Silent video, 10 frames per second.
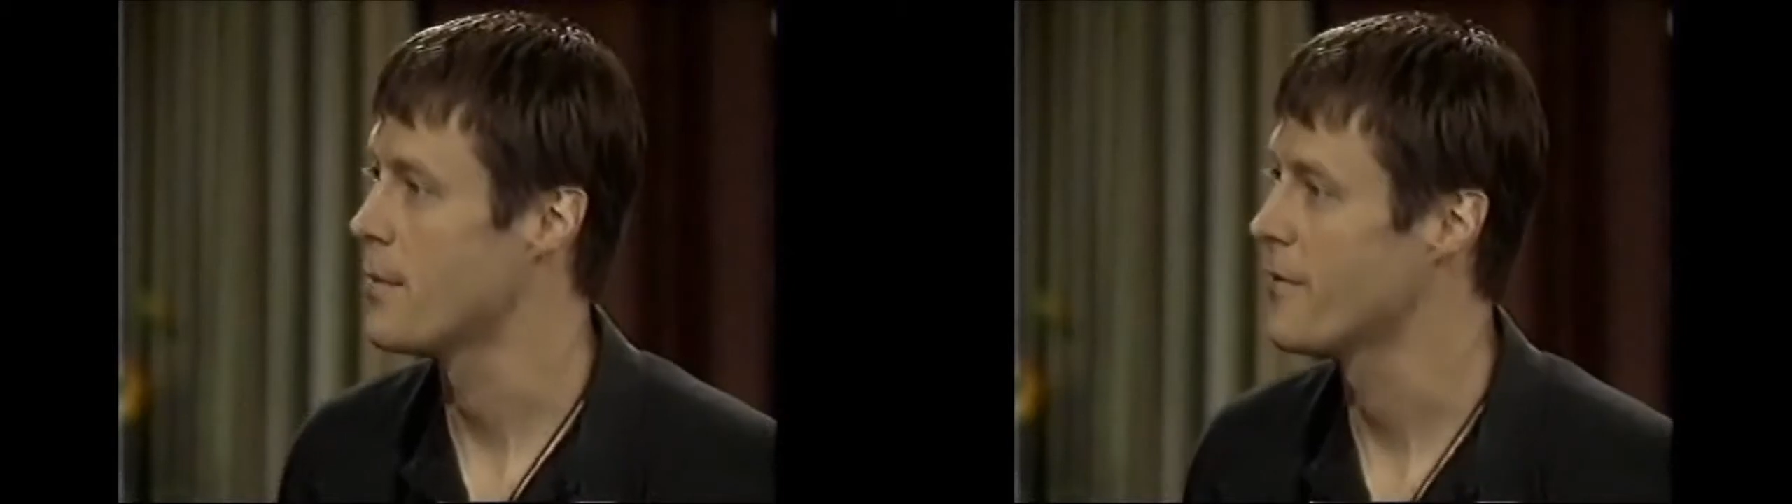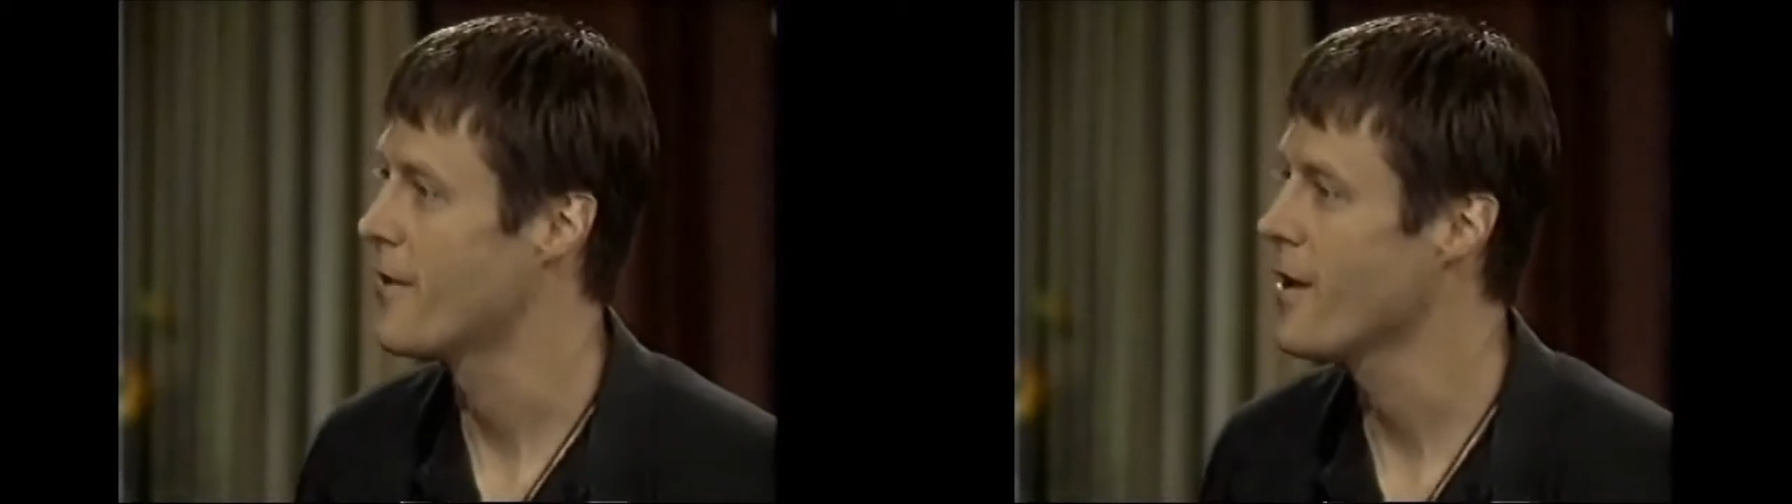
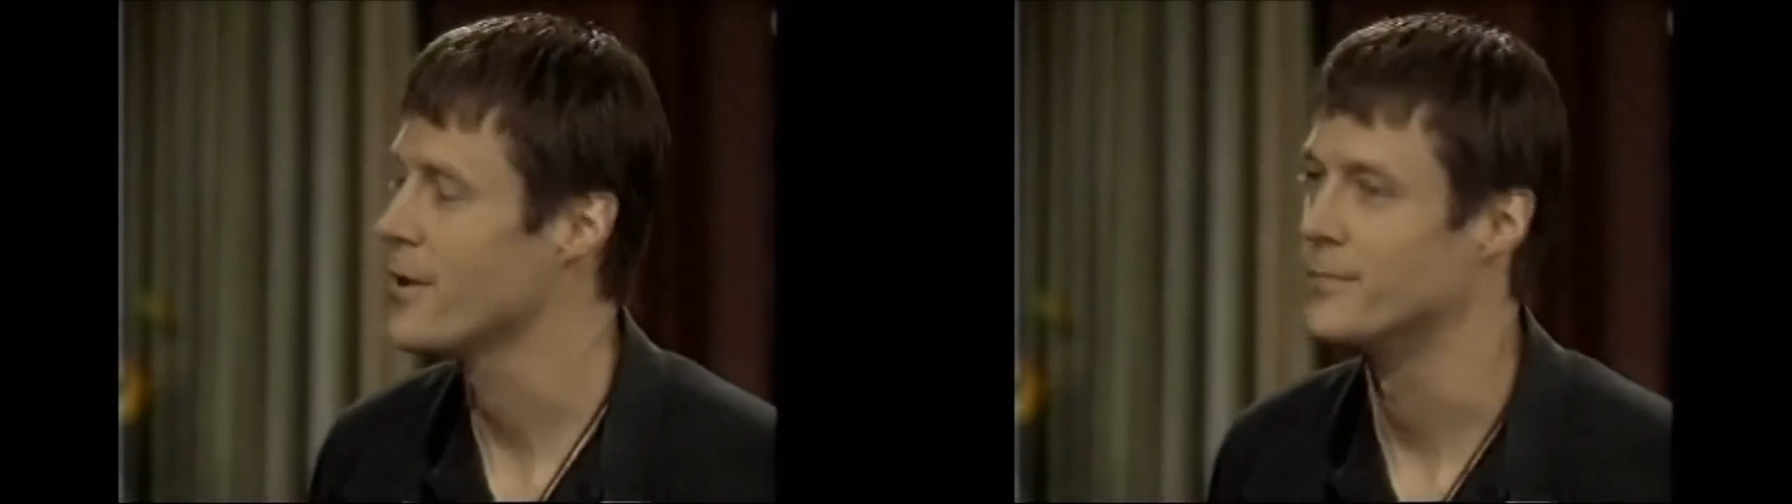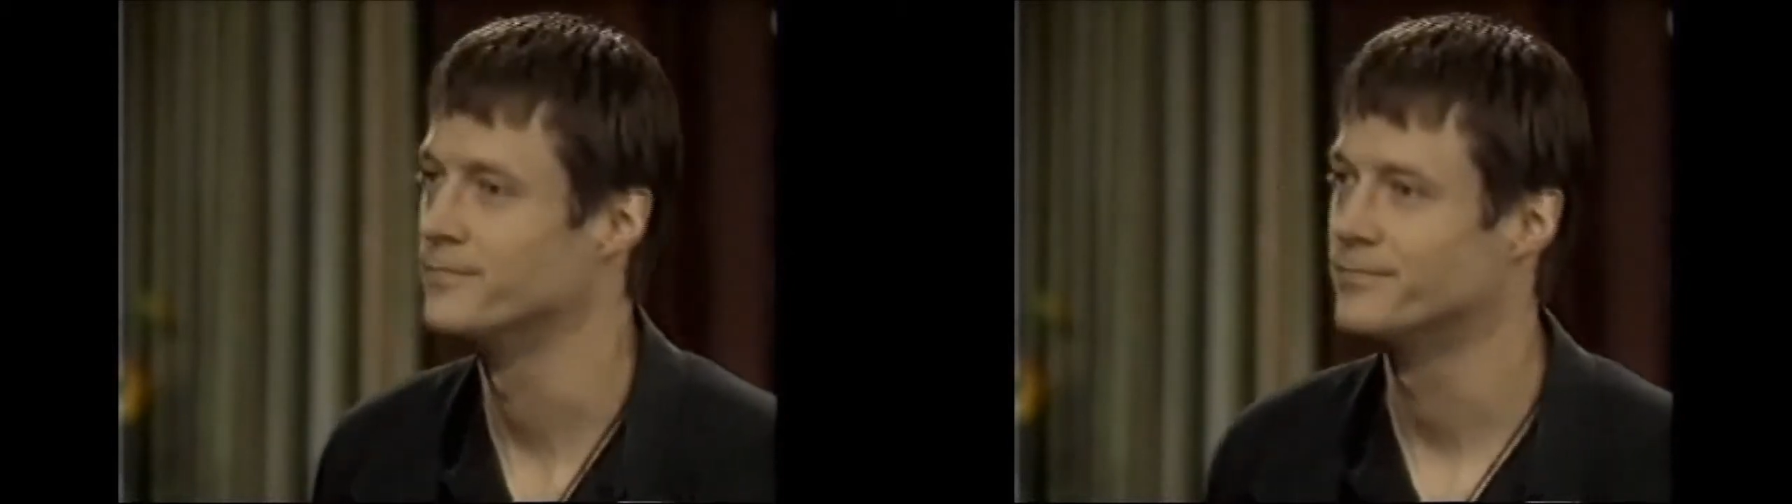not my
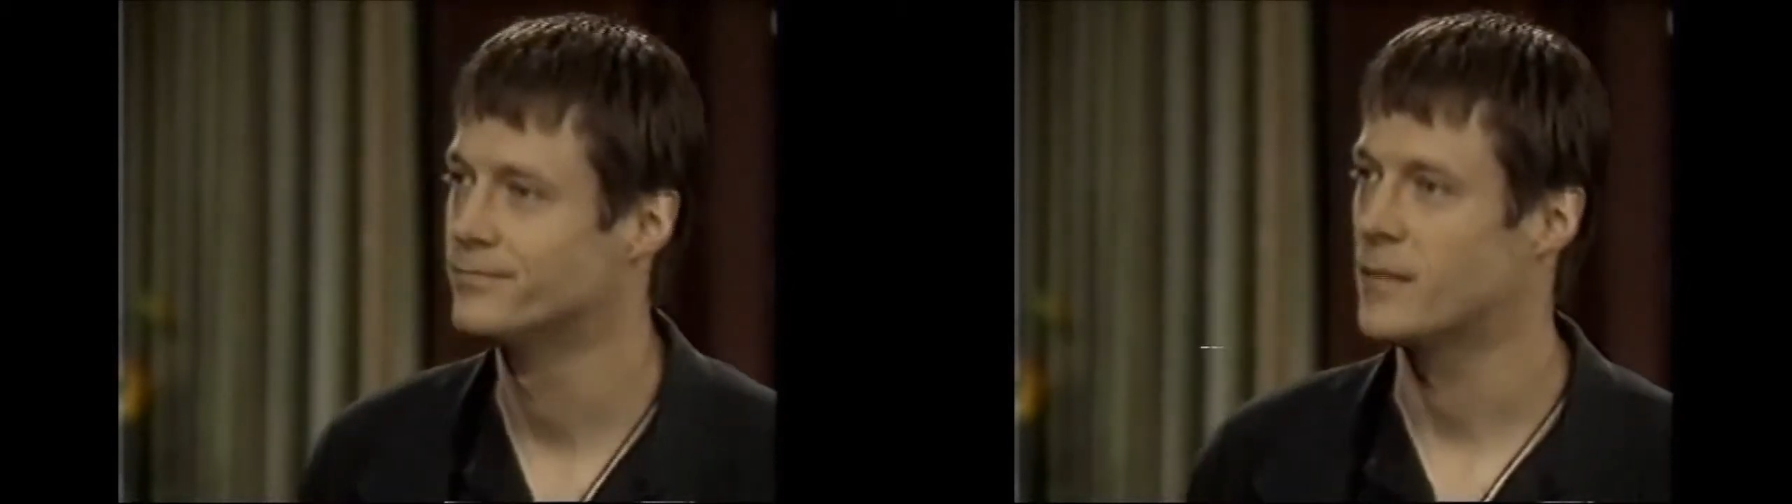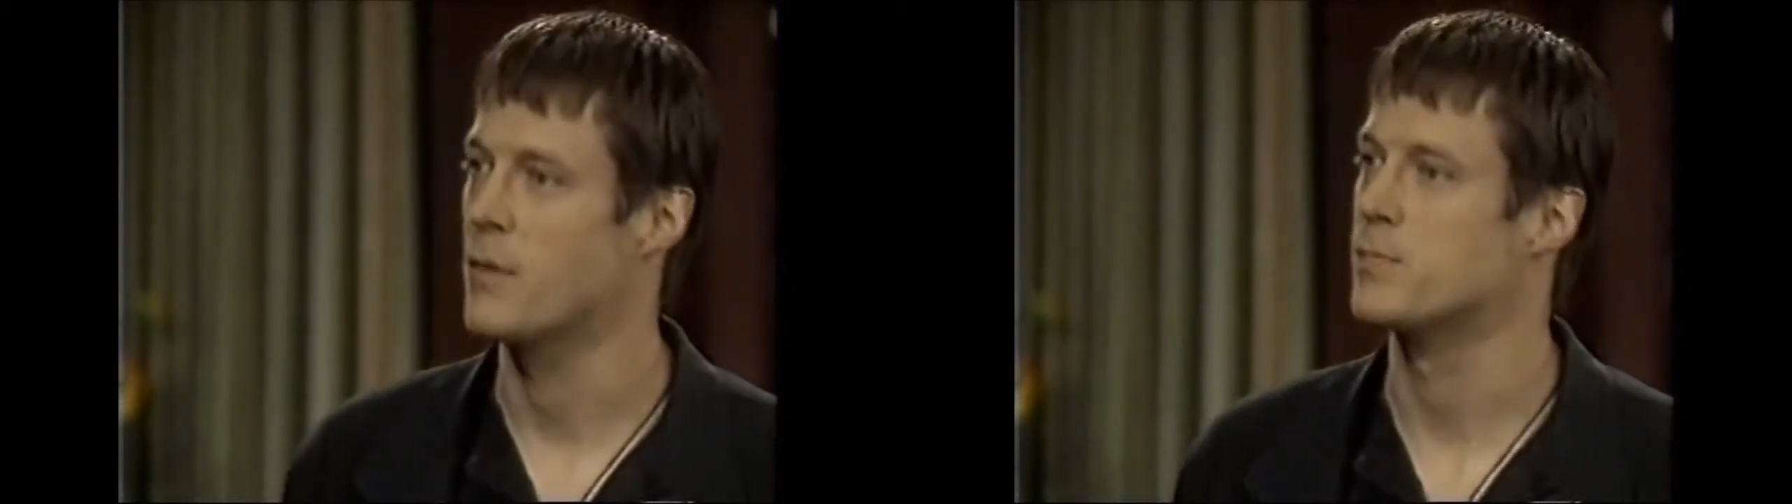father.
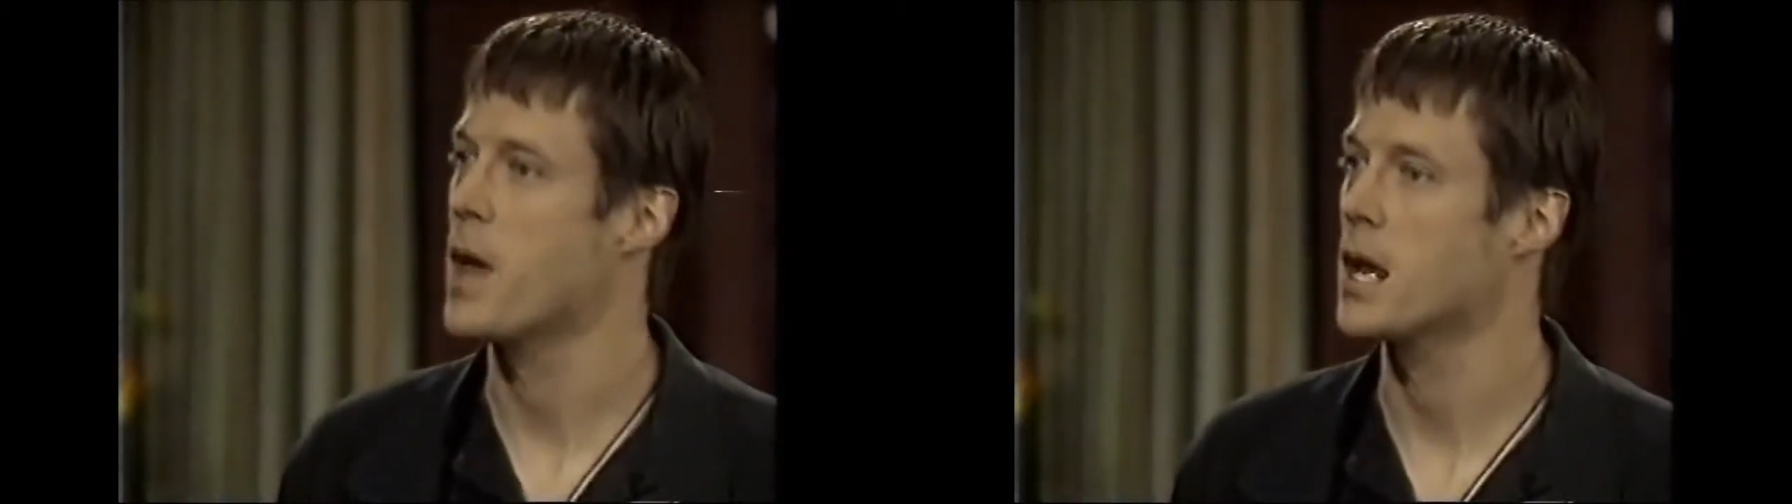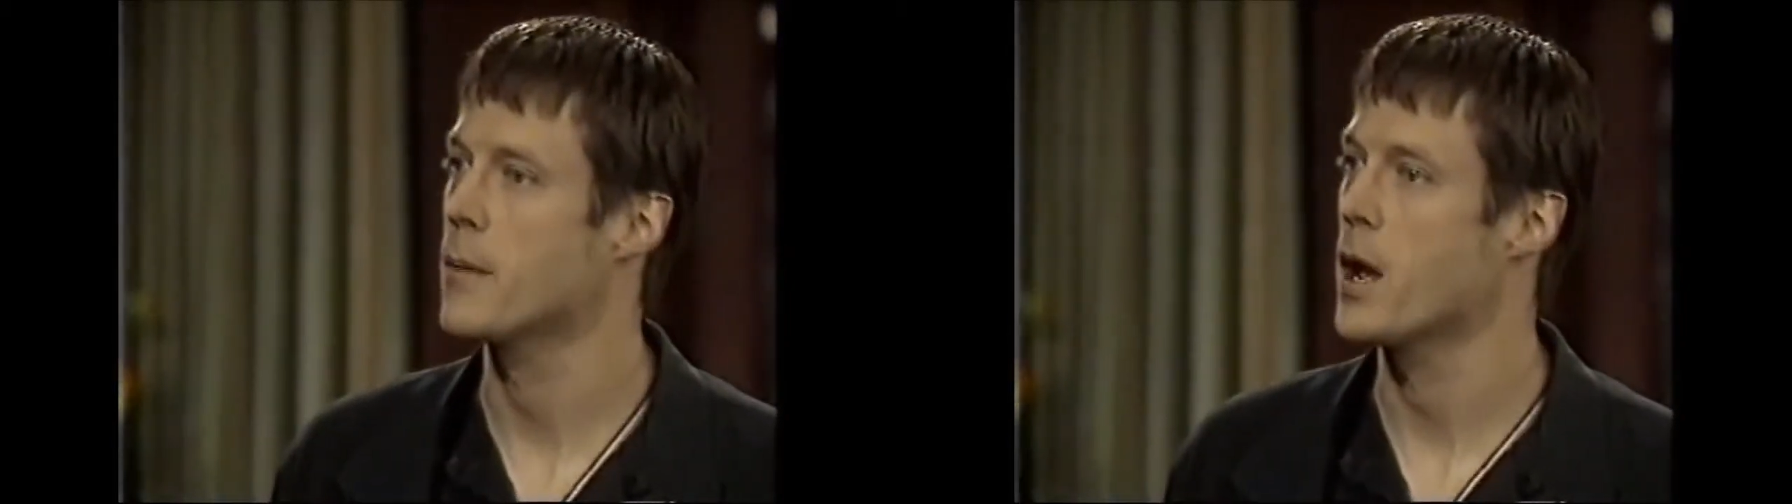I was
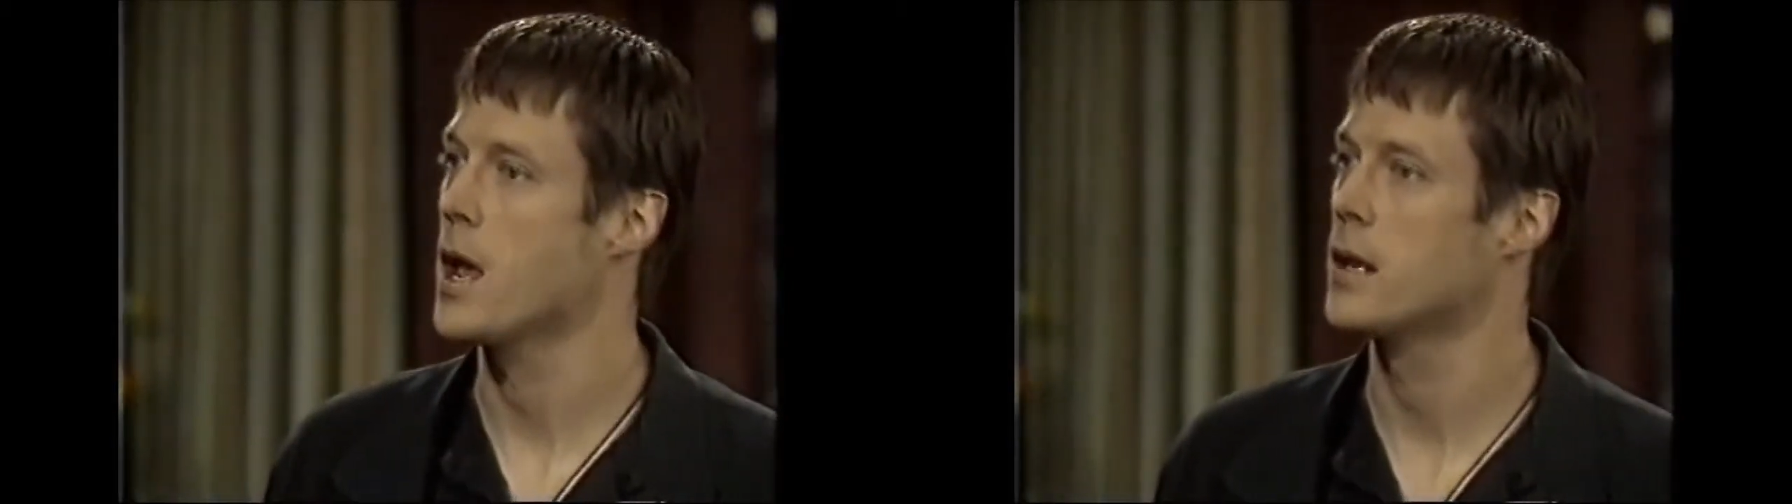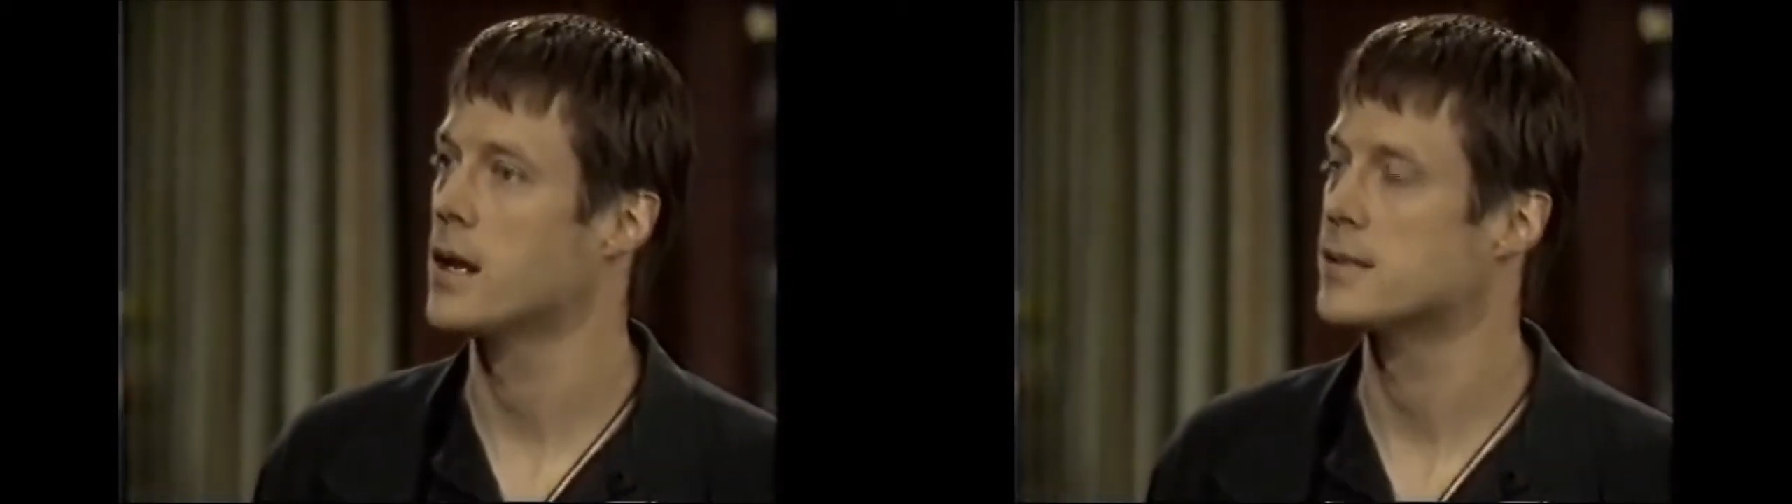banging my
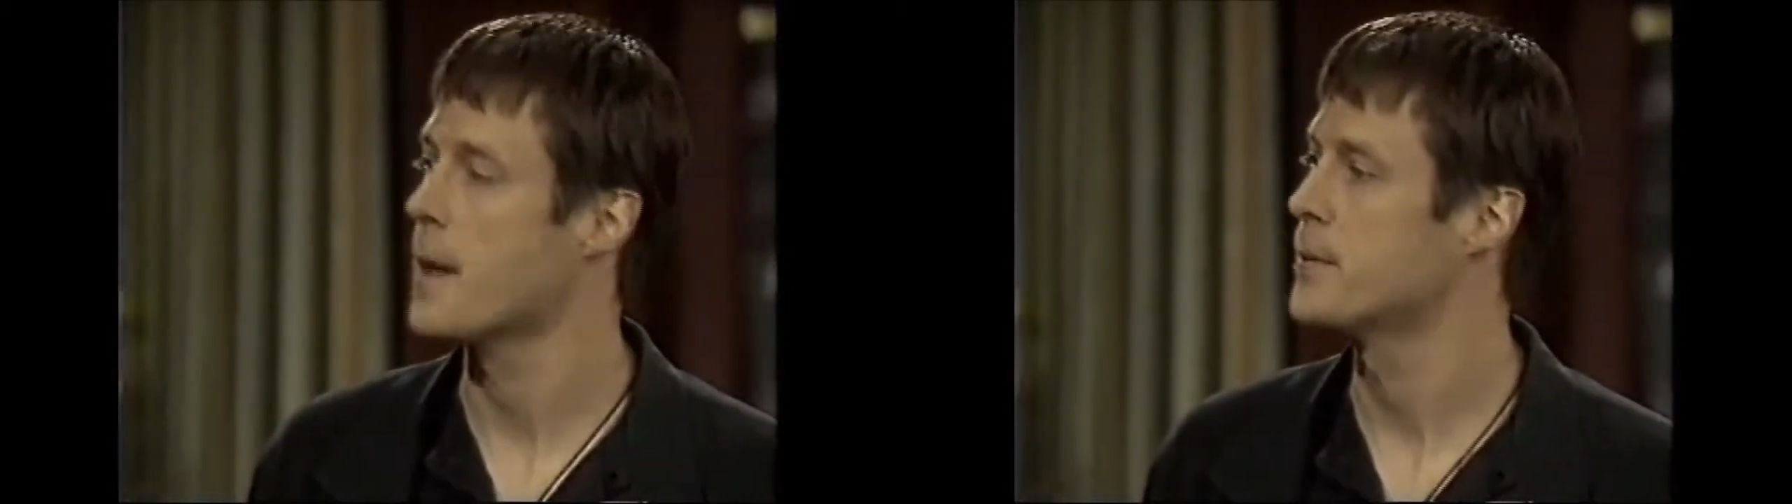head against